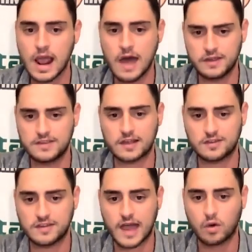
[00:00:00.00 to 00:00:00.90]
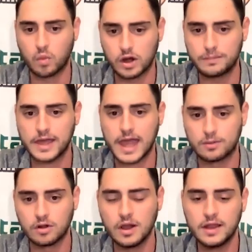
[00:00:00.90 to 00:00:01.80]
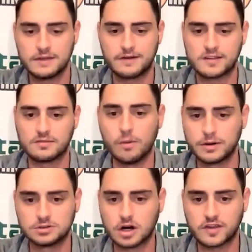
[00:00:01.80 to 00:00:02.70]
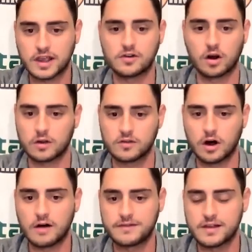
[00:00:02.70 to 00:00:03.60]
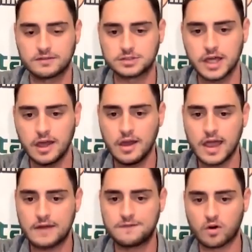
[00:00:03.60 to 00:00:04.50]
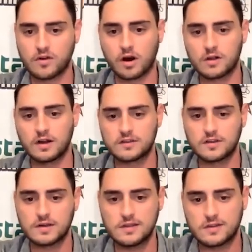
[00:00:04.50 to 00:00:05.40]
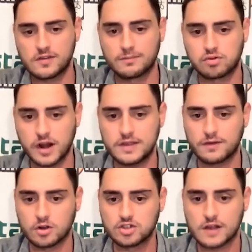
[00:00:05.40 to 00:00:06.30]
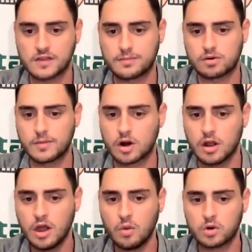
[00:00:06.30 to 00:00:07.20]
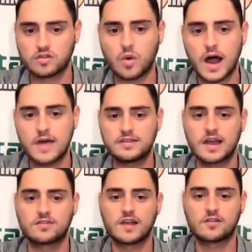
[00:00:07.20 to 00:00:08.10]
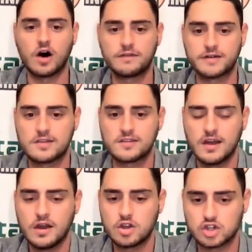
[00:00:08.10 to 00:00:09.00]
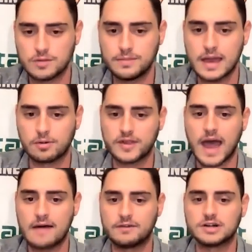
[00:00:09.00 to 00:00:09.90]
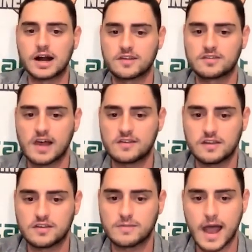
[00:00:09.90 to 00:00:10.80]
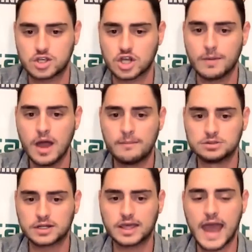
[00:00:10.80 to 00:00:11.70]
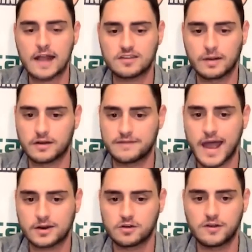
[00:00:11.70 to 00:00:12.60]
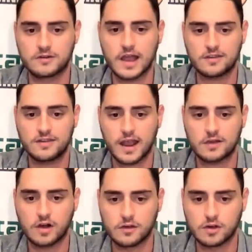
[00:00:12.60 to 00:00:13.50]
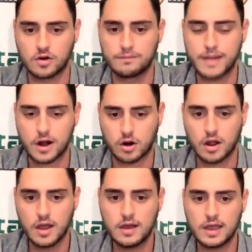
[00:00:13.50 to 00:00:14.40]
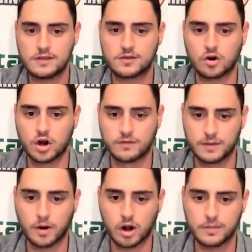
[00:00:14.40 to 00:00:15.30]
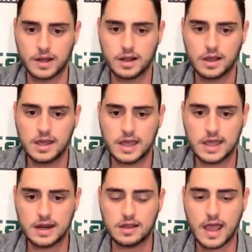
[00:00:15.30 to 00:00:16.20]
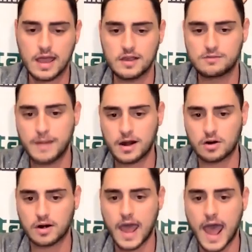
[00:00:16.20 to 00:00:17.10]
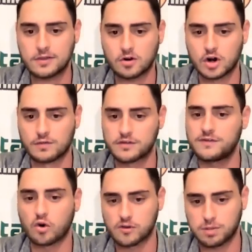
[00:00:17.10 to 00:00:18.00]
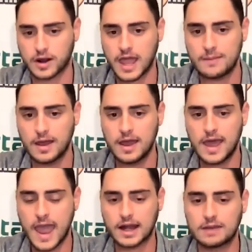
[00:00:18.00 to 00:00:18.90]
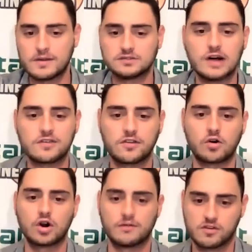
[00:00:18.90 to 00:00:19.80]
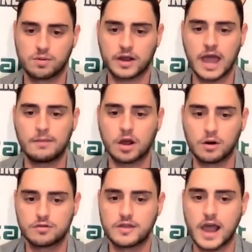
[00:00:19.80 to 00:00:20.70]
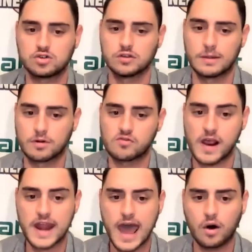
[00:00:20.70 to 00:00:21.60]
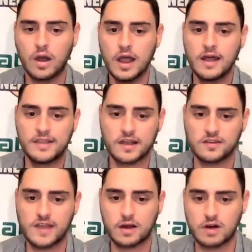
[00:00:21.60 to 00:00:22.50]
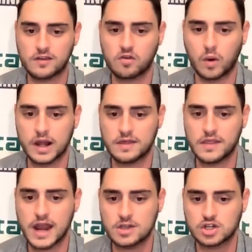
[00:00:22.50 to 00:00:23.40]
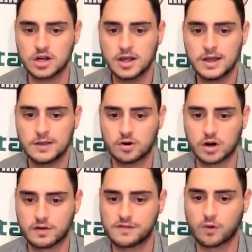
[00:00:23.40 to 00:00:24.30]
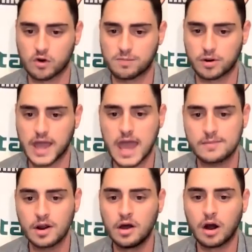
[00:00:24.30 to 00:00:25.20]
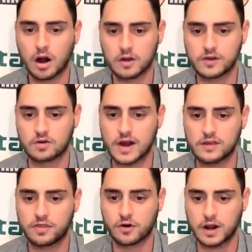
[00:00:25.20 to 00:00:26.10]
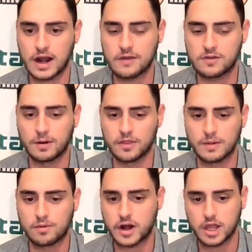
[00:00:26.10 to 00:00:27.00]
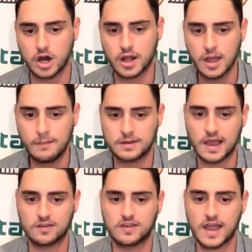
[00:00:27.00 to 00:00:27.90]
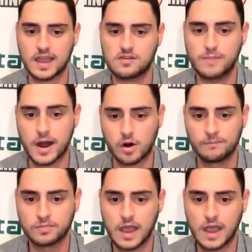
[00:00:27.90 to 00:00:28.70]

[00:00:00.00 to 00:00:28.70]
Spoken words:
I think Texas Tech will be able to find some open looks against Arkansas offensively and force Arkansas into some pretty difficult shots in the perimeter, which is why I think Texas Tech's offense should be able to have a lot of success in this matchup. But looking at some other factors here, Texas Tech is also better in the turnover department. It is better at turnovers forced per game and commits less turnovers per game. And I'll go through the actual numbers right now. Texas Tech ranks 20th in the nation in turnovers forced per game. Arkansas ranks 39, so both of them are pretty good, but Texas Tech is better.